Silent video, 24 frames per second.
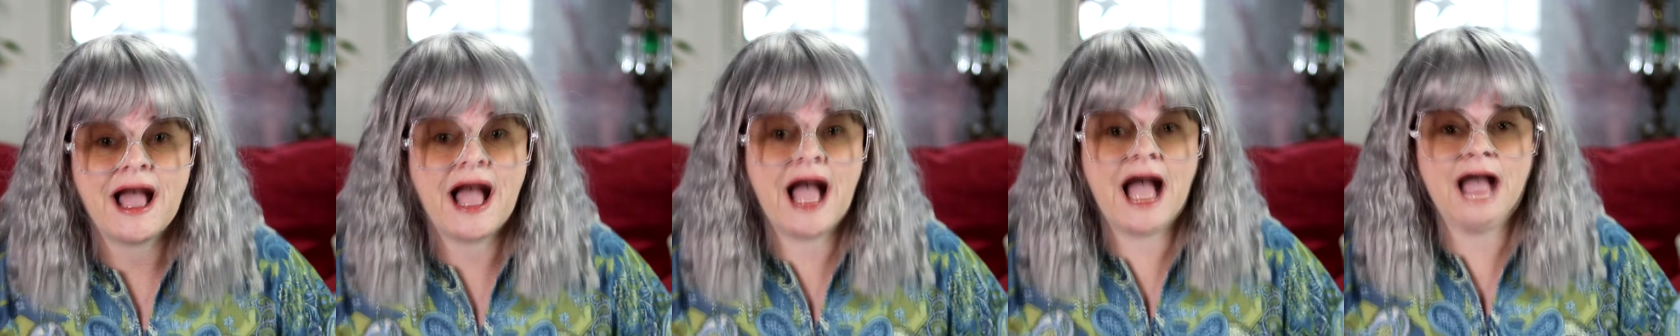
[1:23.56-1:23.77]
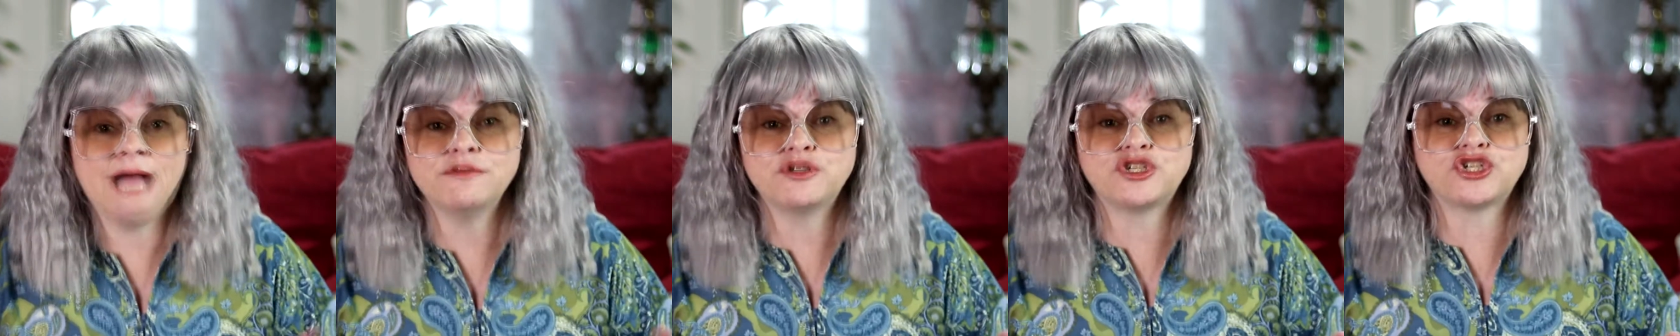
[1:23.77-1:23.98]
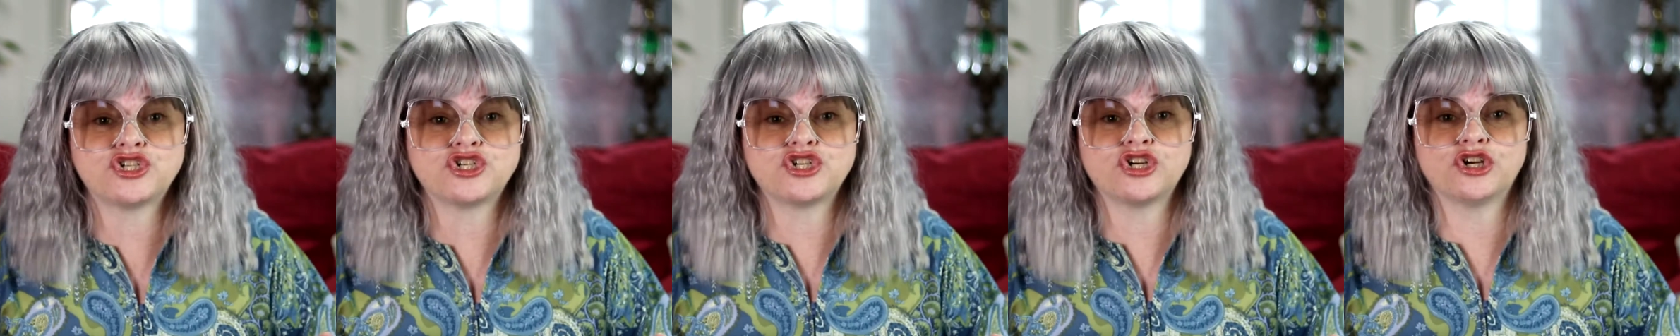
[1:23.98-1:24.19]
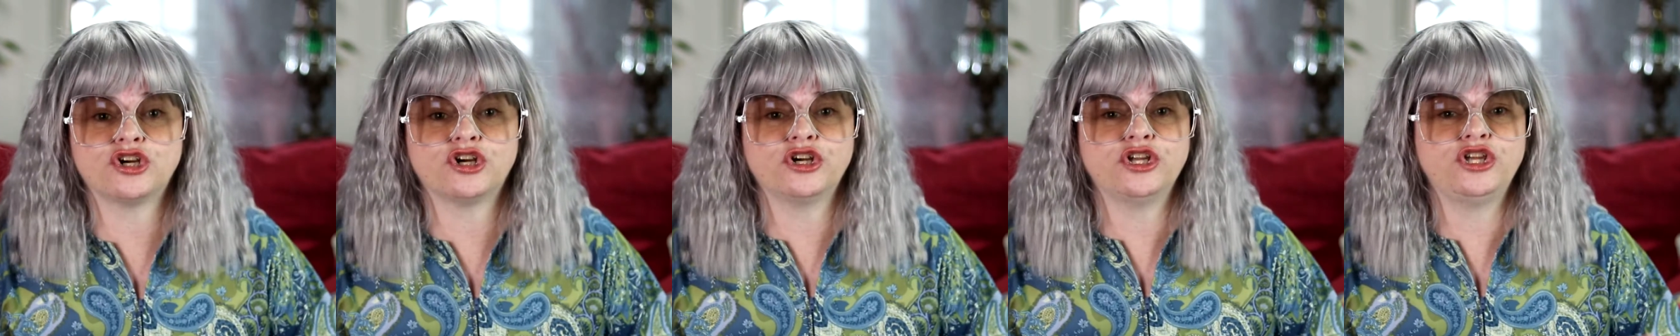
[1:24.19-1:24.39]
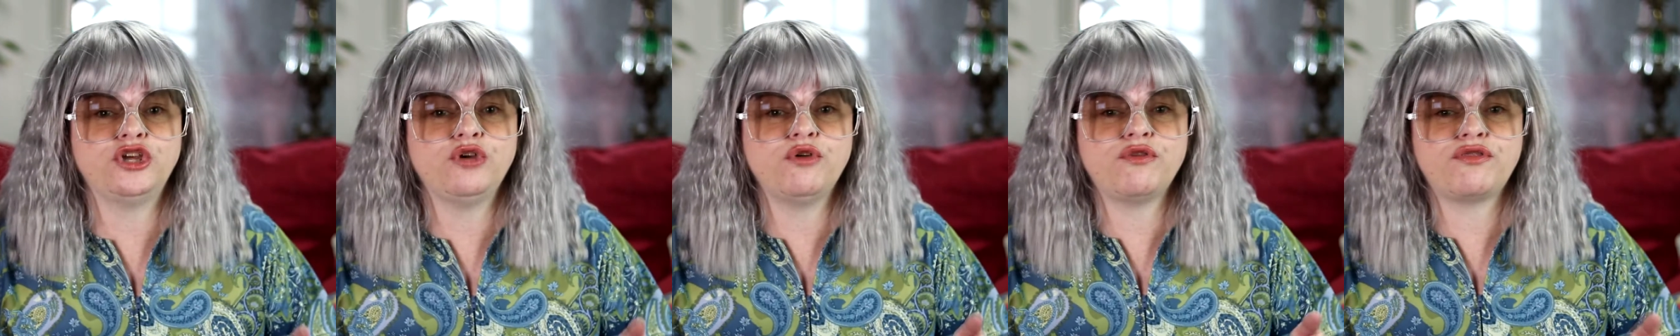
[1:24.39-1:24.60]
I'm sure
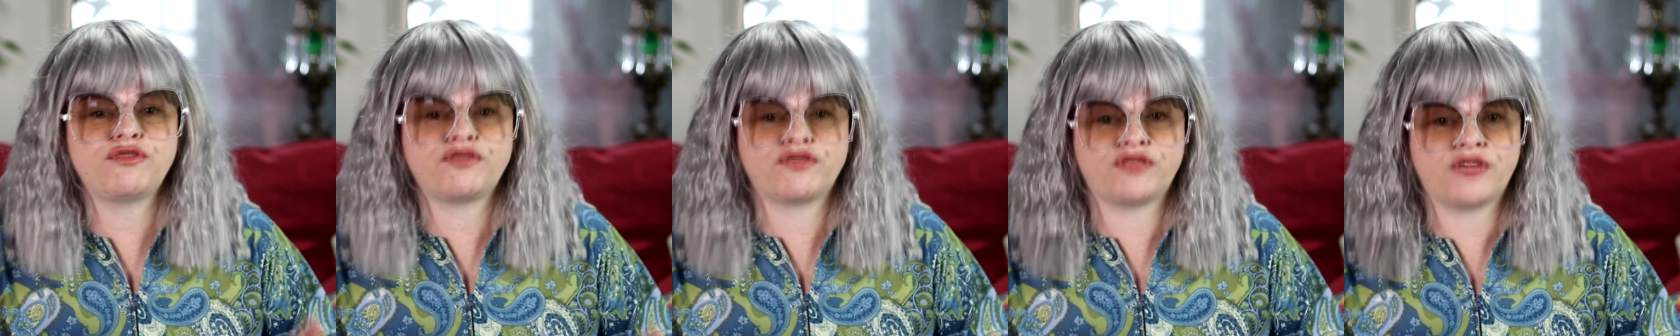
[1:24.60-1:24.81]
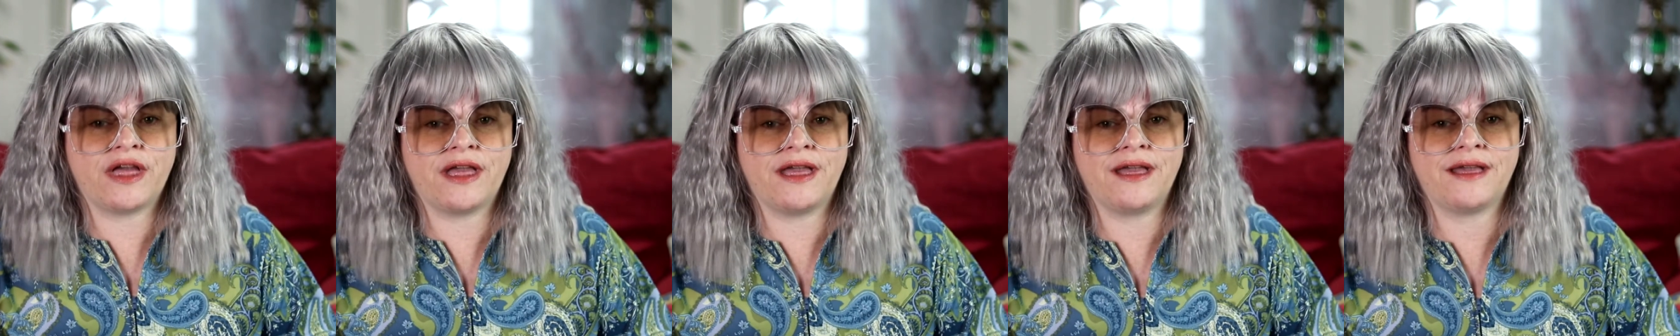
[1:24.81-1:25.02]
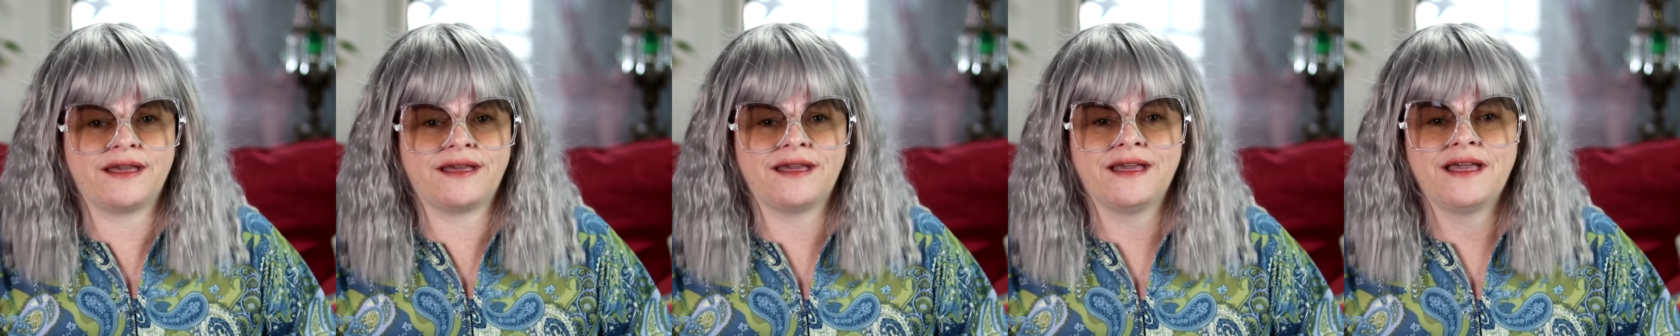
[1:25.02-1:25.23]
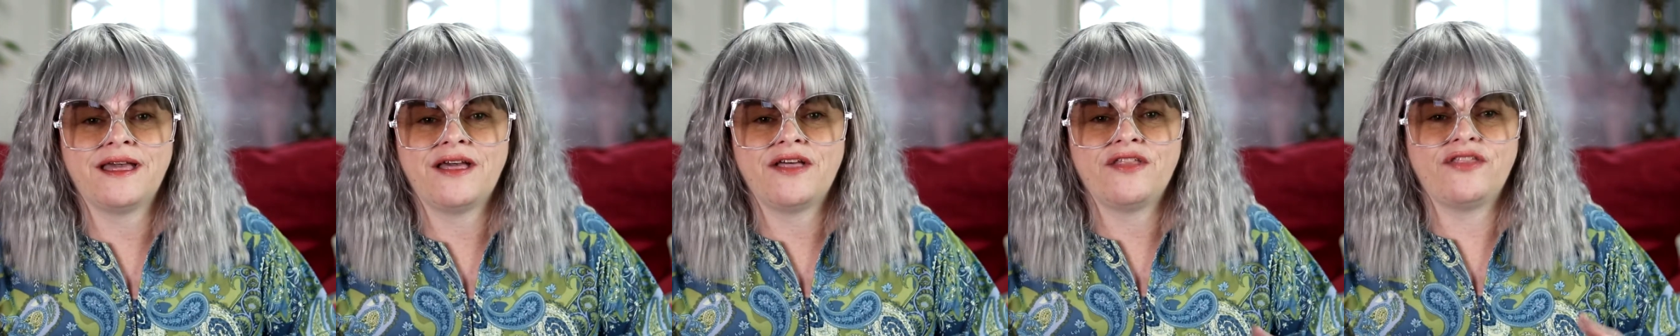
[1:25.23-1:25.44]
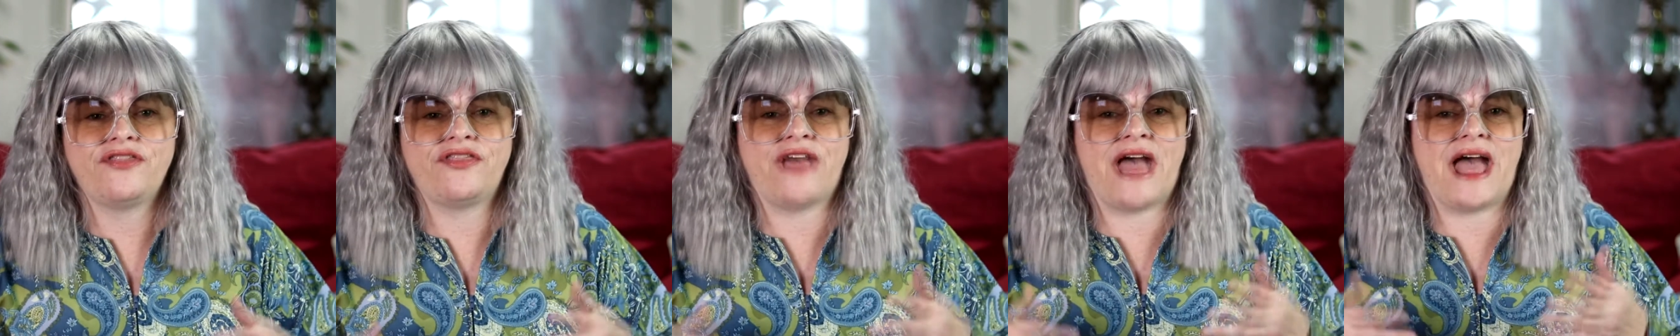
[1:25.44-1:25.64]
you think
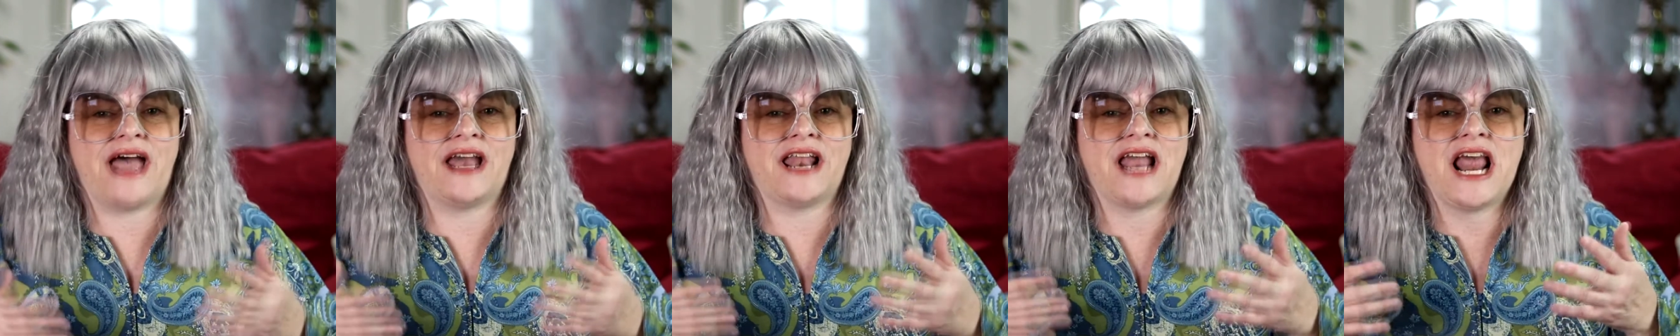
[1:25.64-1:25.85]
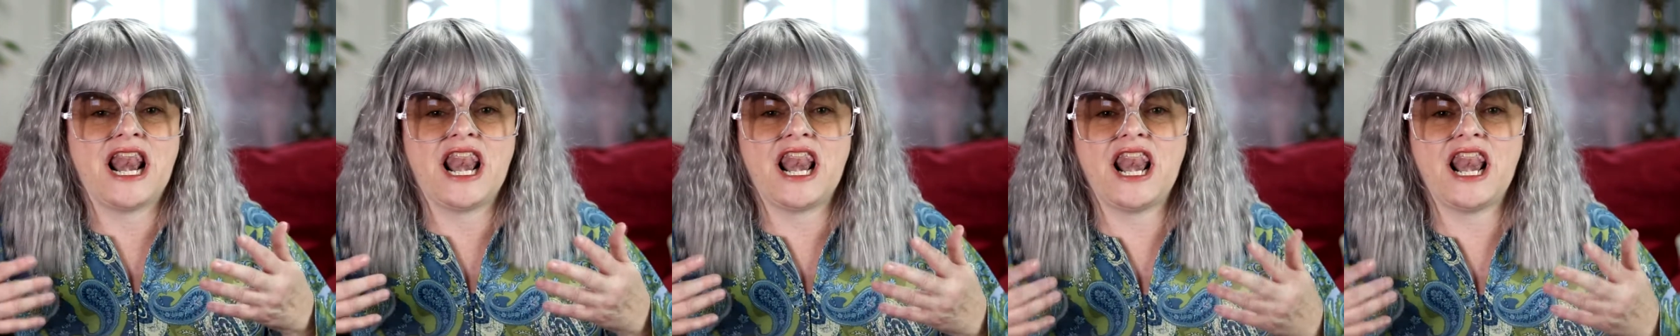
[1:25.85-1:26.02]
that